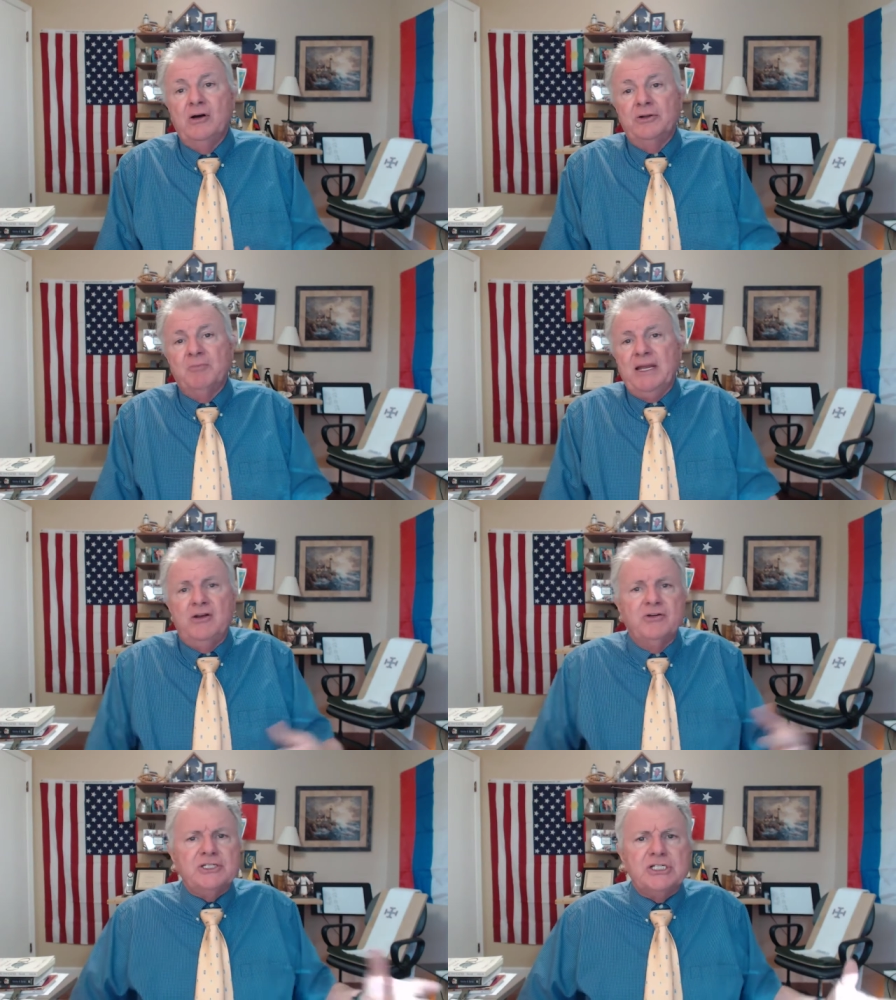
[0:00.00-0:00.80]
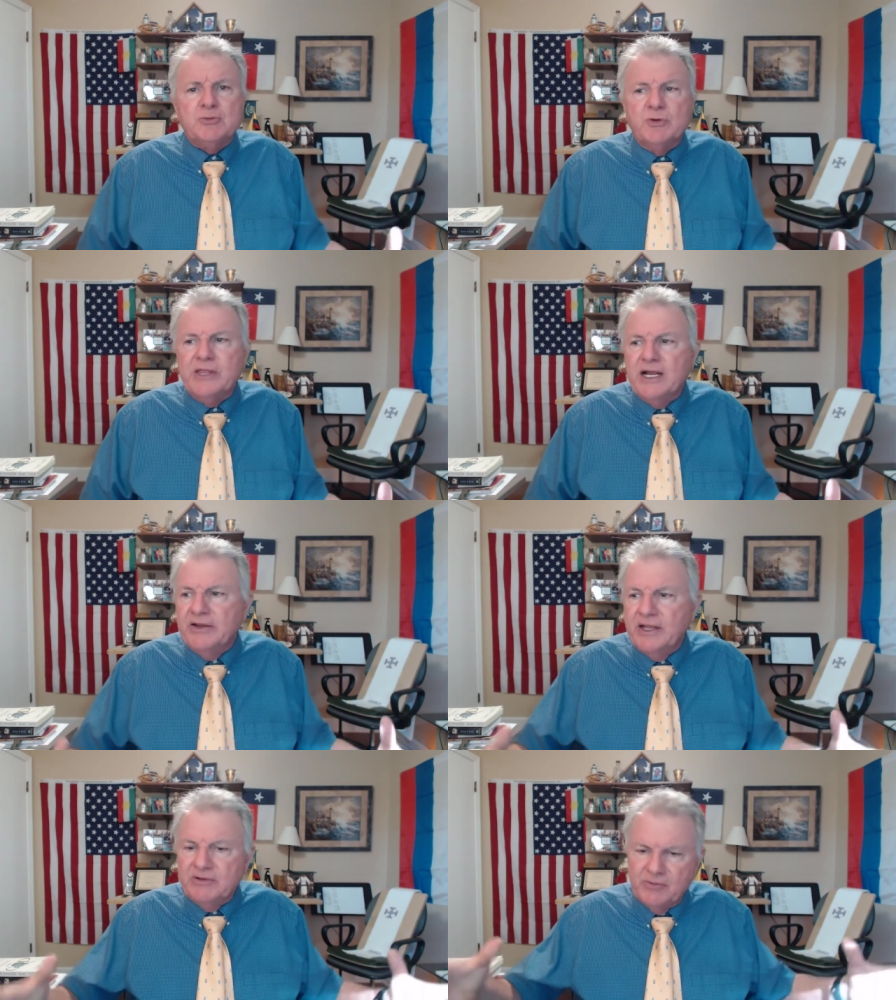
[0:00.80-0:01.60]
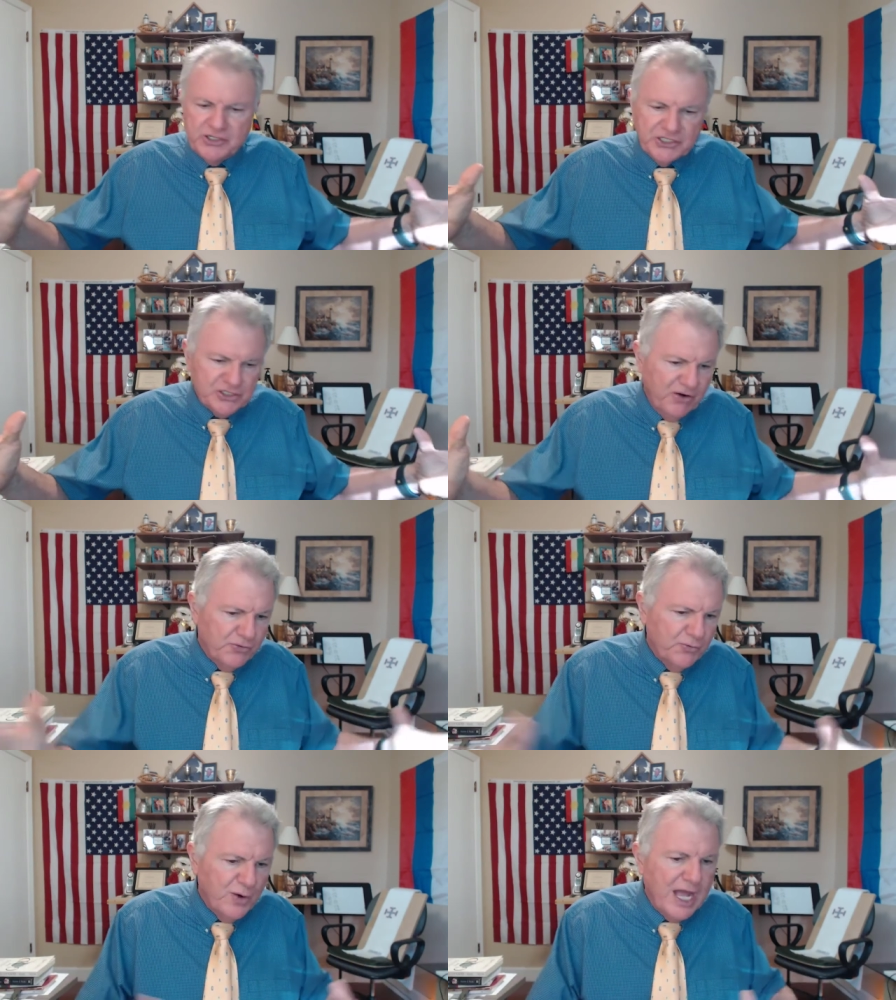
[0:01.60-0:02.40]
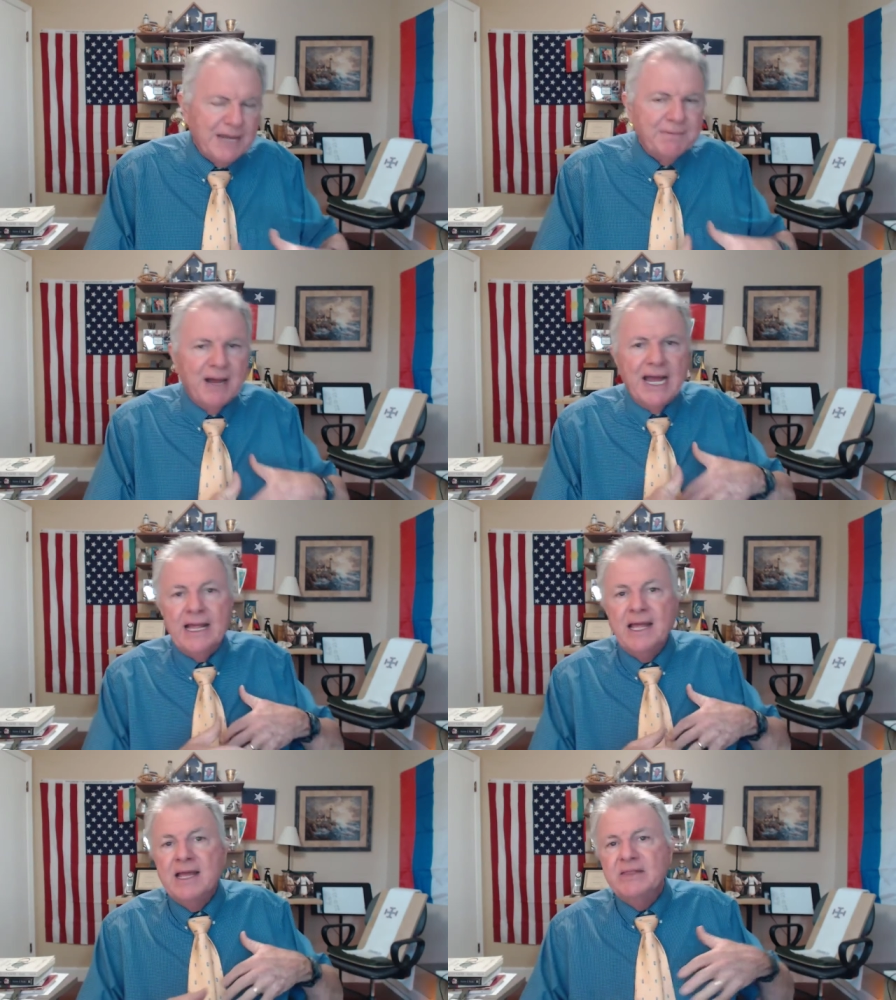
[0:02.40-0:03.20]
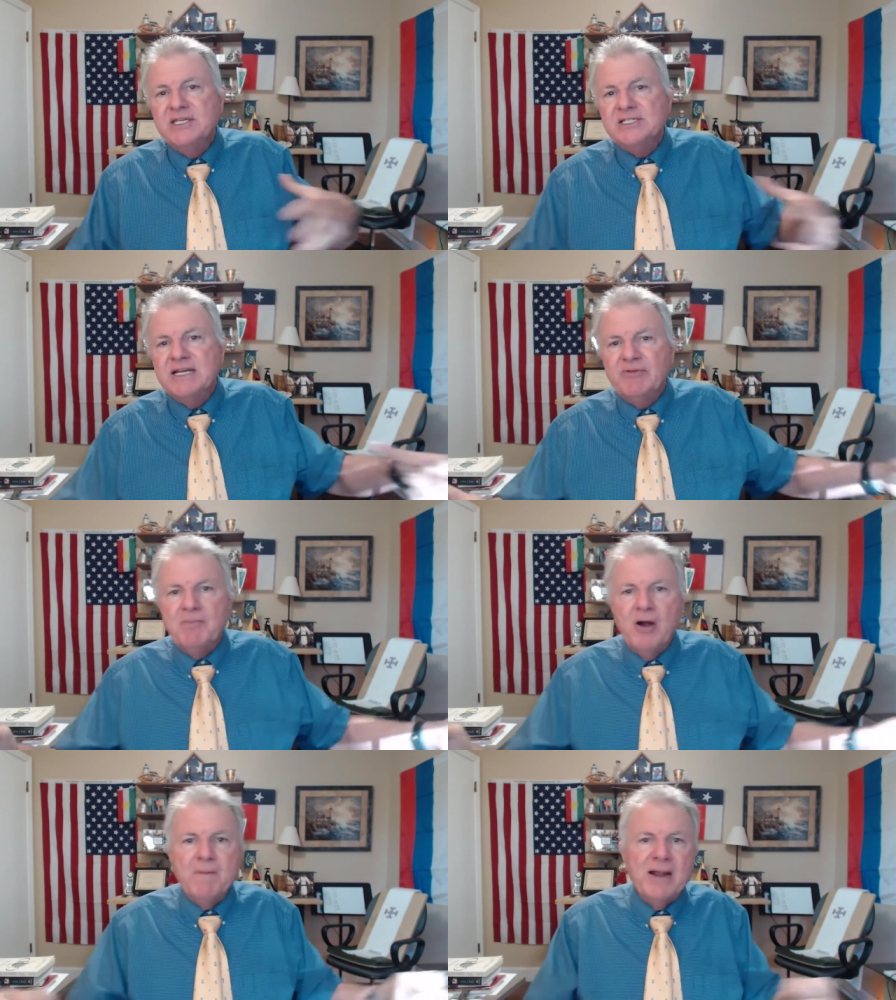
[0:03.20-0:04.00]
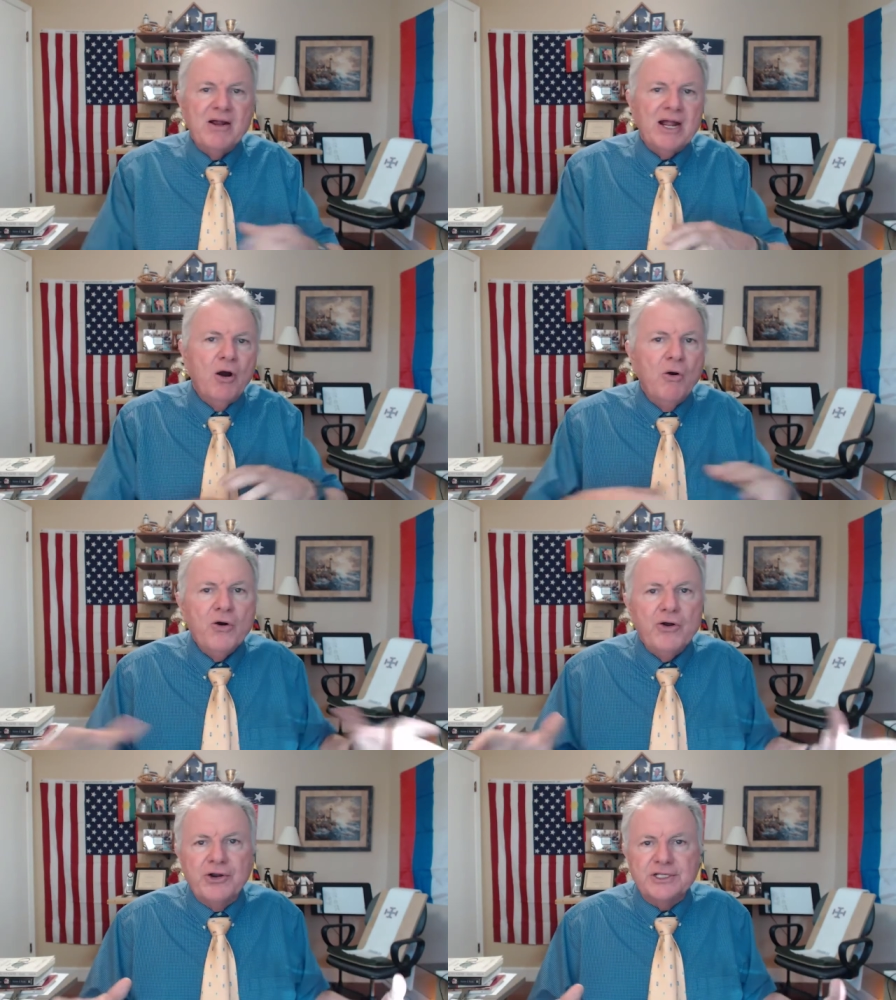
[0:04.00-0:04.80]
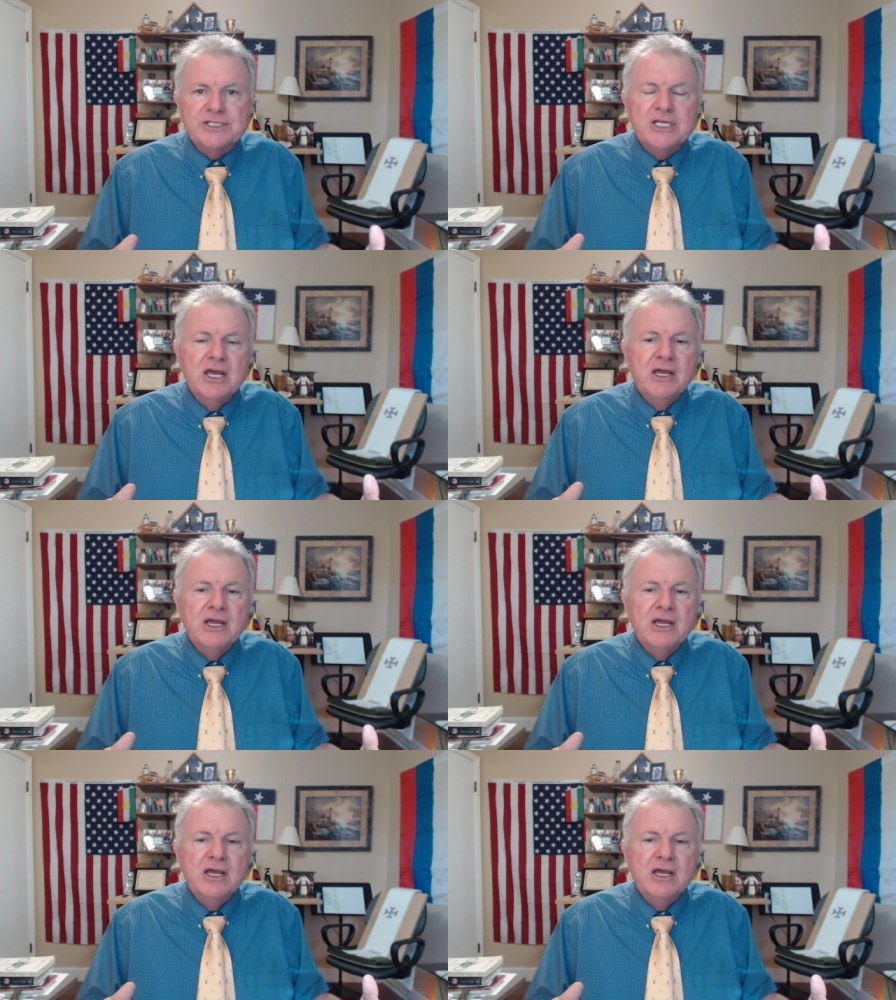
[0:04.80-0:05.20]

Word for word: and many Christians were there and they, they were just overrun by these different barbaric hordes.